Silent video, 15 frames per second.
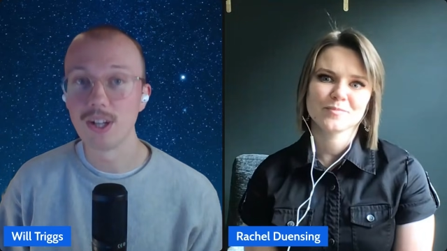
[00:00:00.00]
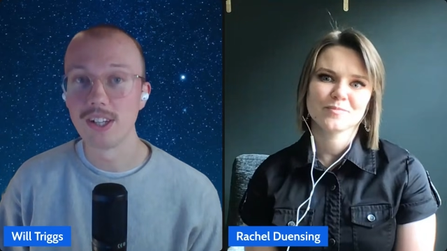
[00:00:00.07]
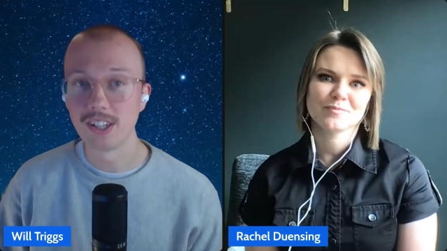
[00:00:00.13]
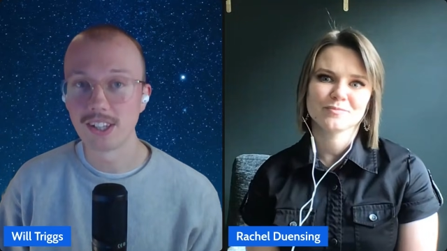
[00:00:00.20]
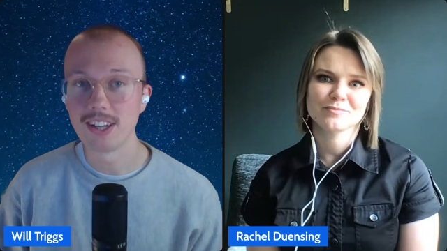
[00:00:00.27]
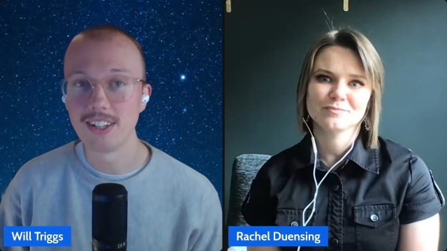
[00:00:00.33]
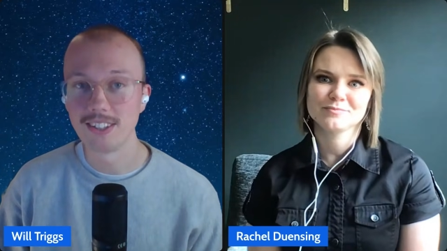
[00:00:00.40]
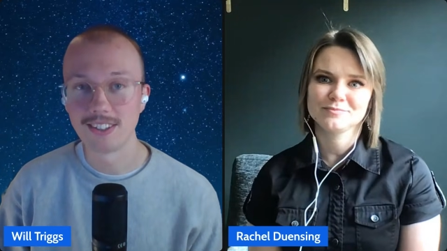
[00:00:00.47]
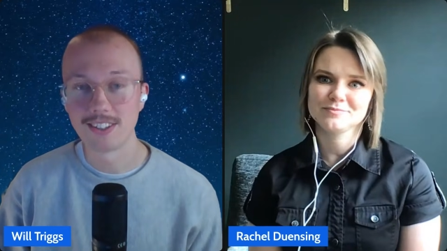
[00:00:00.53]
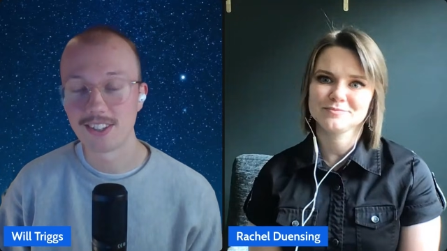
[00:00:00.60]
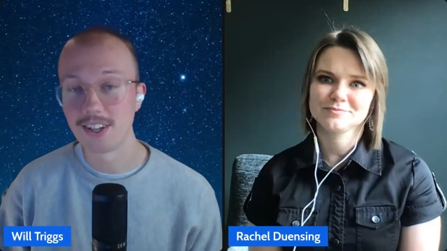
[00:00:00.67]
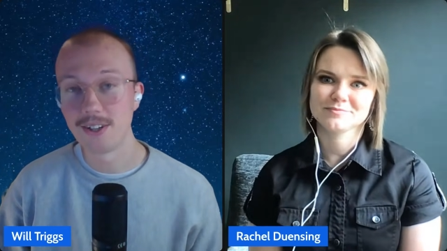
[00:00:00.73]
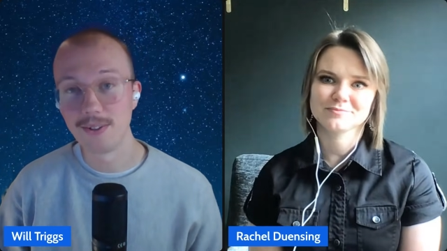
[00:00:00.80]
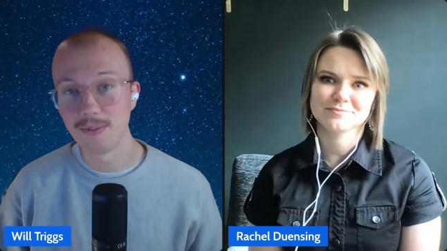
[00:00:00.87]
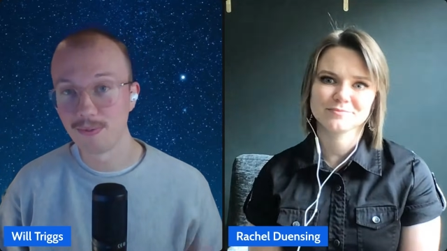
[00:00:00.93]
Speaker 1: Okay.
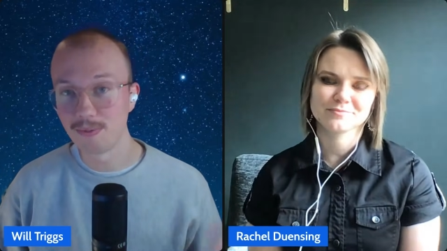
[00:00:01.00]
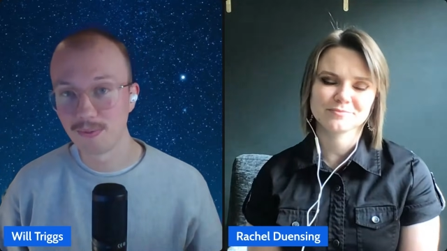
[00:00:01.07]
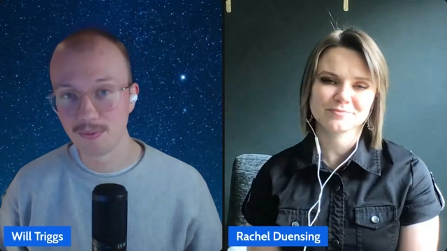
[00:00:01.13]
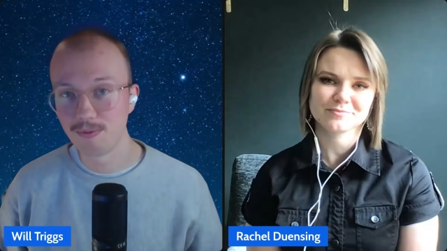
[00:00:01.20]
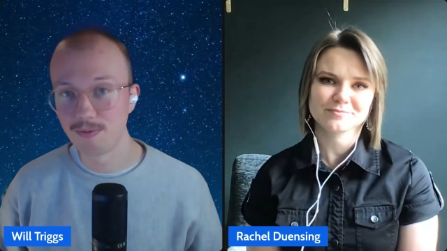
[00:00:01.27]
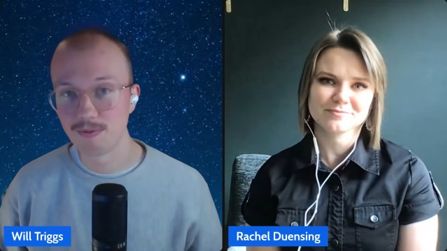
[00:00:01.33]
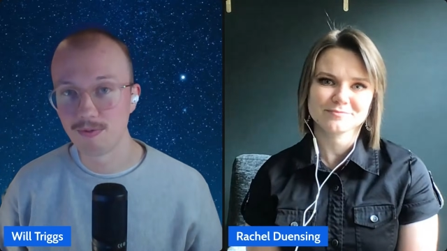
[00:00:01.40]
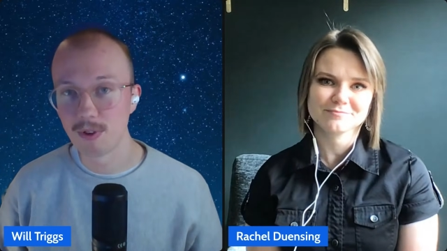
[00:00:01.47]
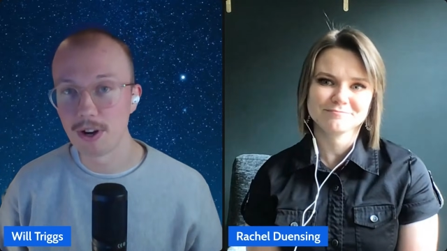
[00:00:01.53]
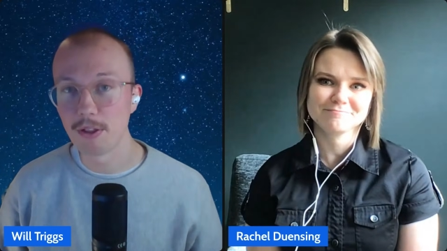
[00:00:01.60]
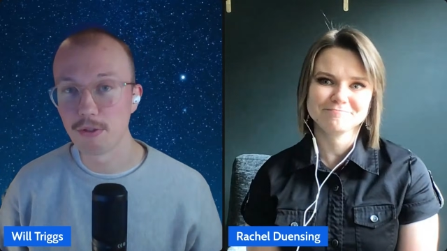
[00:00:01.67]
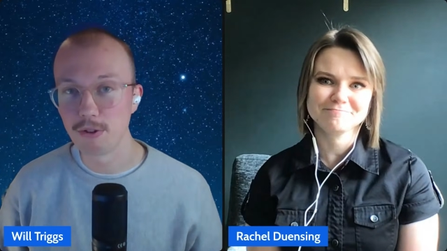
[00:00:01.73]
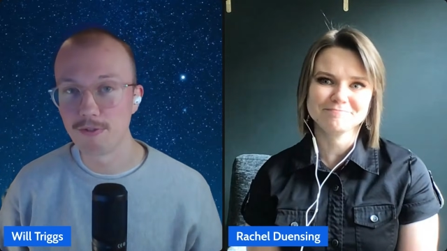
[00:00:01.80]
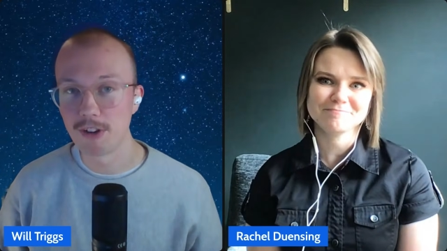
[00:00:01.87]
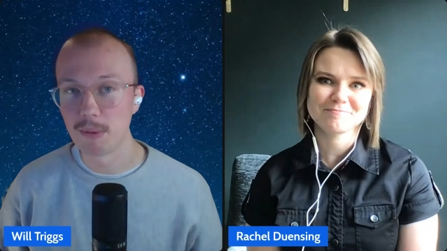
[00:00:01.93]
So running
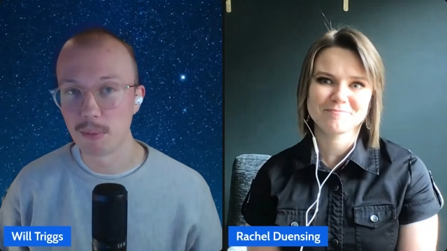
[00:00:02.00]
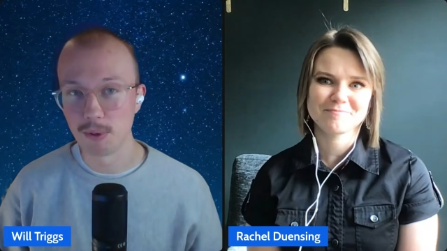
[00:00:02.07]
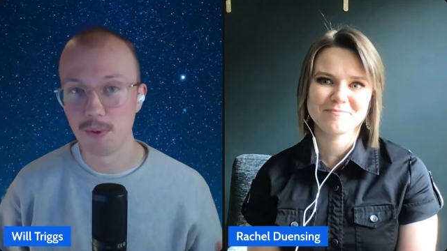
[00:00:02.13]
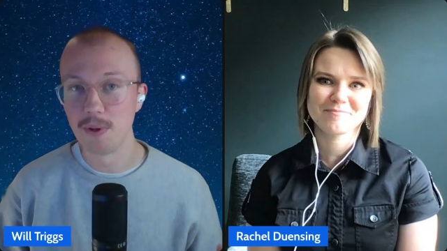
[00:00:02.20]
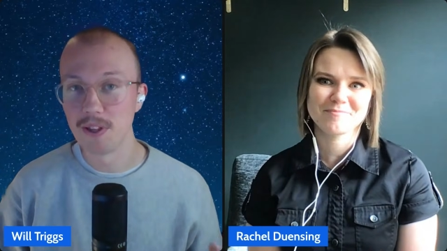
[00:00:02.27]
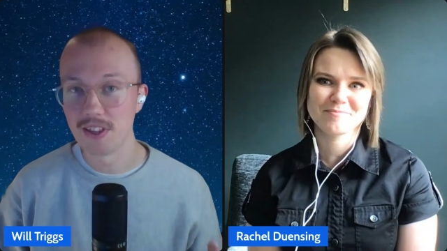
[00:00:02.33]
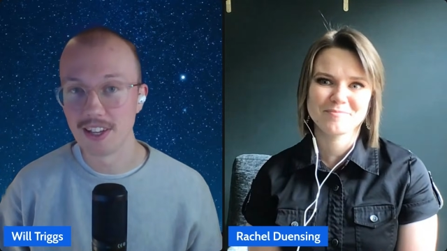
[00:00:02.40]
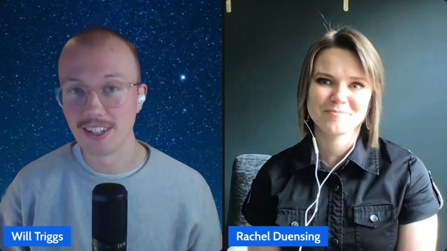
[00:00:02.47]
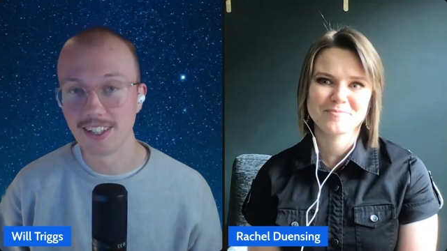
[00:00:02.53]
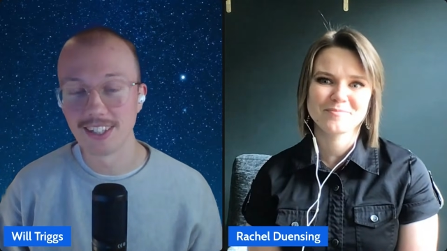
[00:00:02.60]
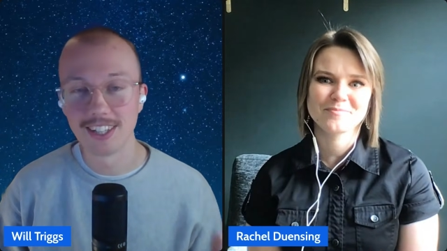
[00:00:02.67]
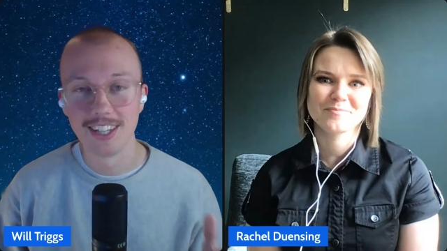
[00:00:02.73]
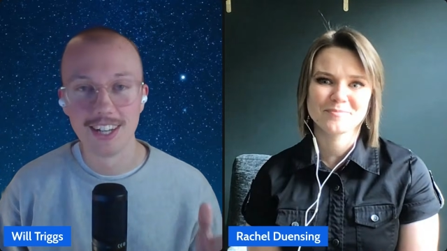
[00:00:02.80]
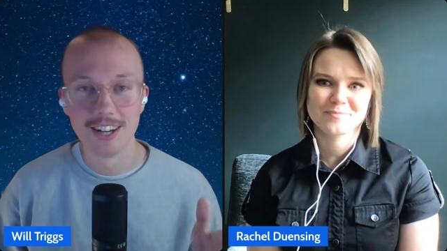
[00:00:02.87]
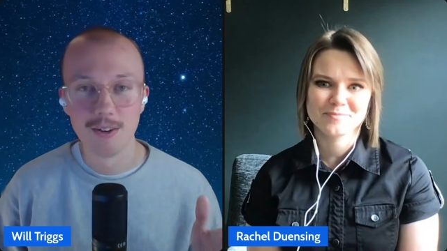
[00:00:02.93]
through February, we think,
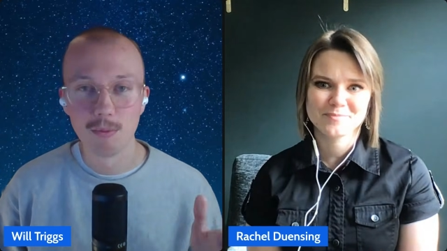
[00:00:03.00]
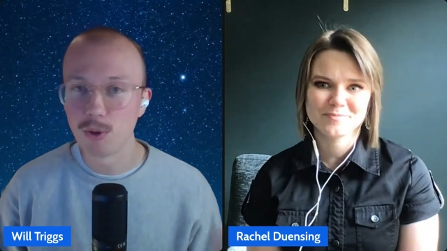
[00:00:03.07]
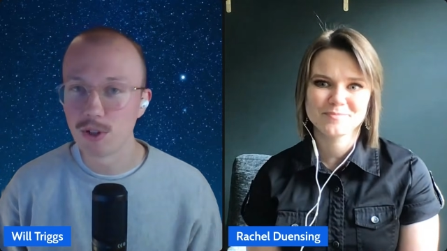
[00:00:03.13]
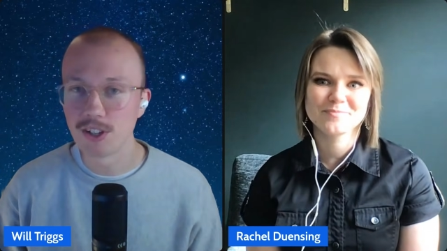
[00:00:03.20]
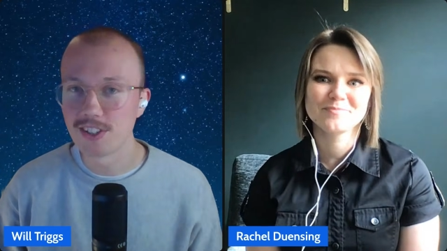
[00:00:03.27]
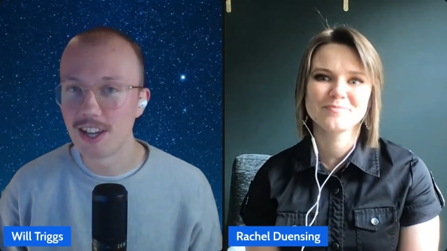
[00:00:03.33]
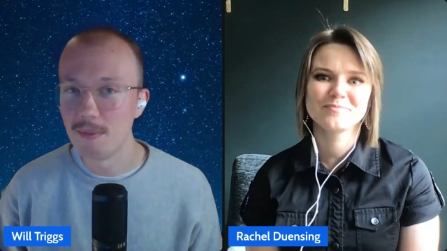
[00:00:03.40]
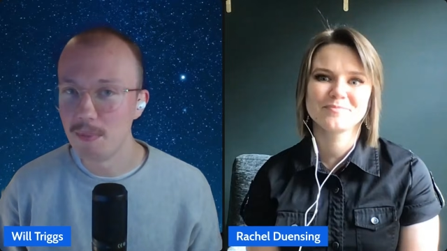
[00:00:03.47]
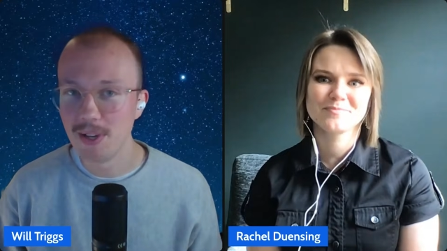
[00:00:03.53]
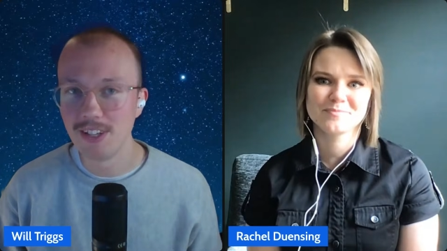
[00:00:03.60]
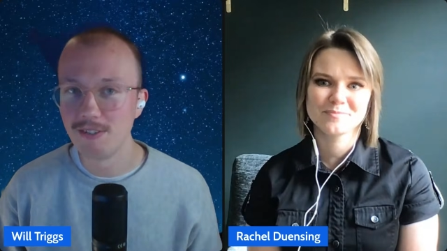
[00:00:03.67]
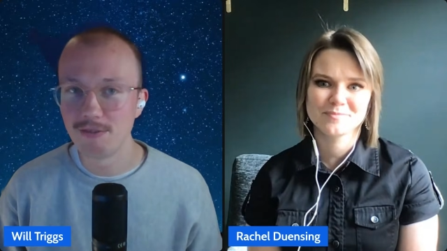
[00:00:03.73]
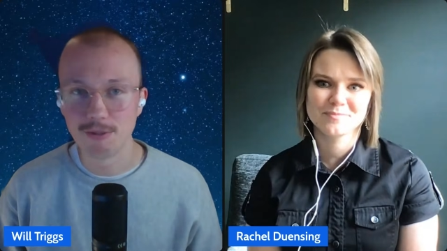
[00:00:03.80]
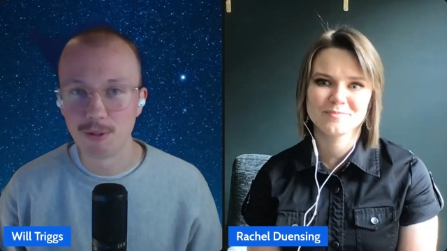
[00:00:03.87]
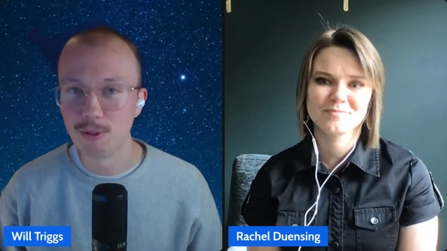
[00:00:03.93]
what does that mean
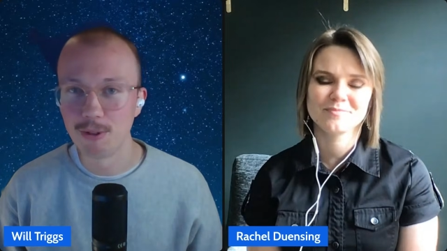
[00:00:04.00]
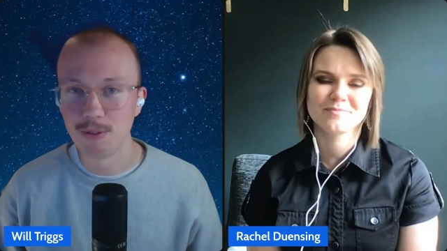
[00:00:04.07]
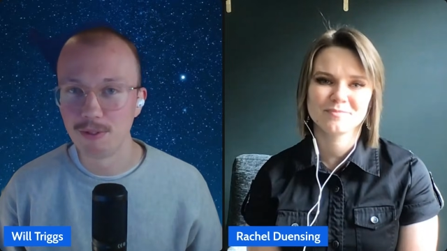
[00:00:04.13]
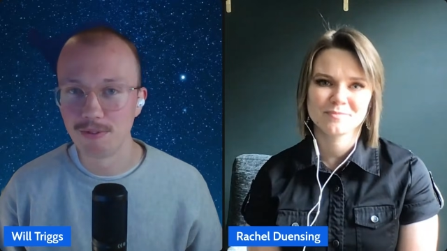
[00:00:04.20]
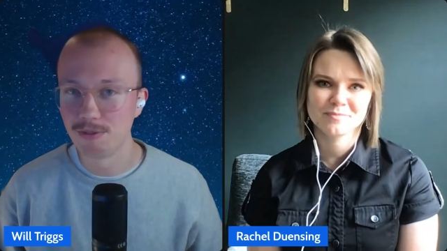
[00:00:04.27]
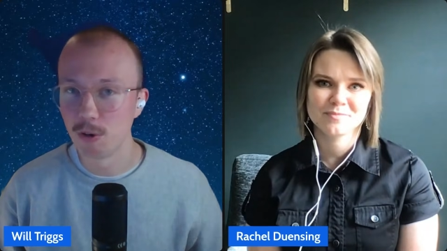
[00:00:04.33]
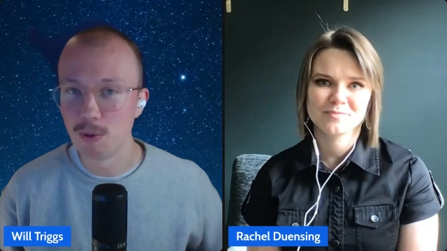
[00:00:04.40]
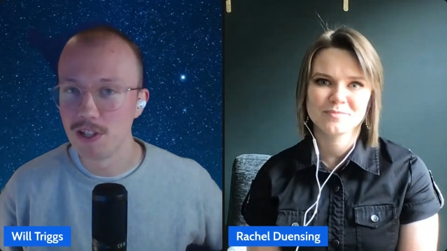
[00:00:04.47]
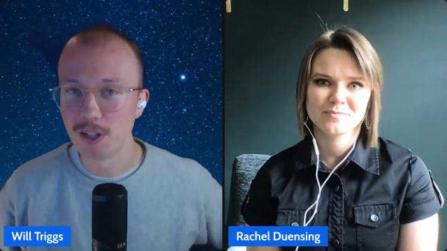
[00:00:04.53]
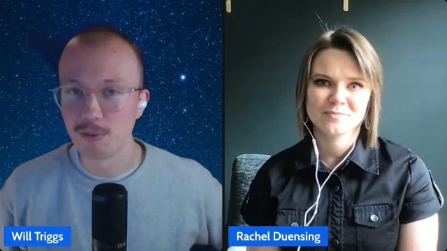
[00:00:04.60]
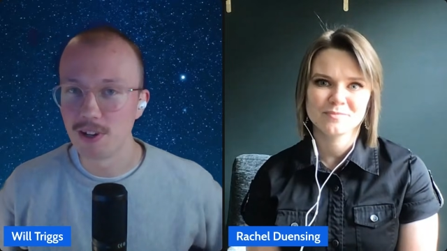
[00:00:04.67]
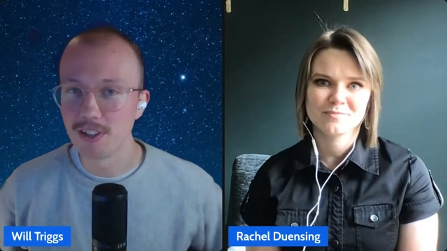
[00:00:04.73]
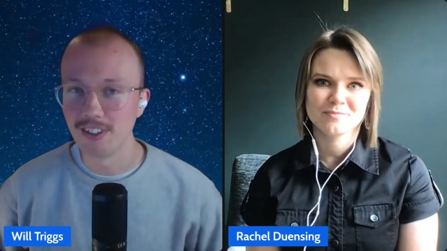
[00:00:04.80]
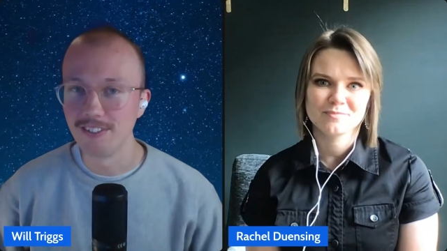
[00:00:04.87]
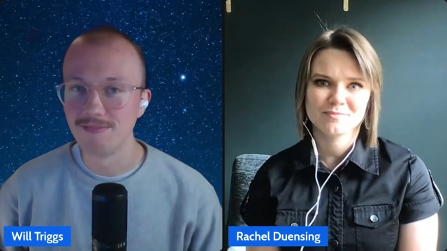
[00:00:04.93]
for, for winter weather?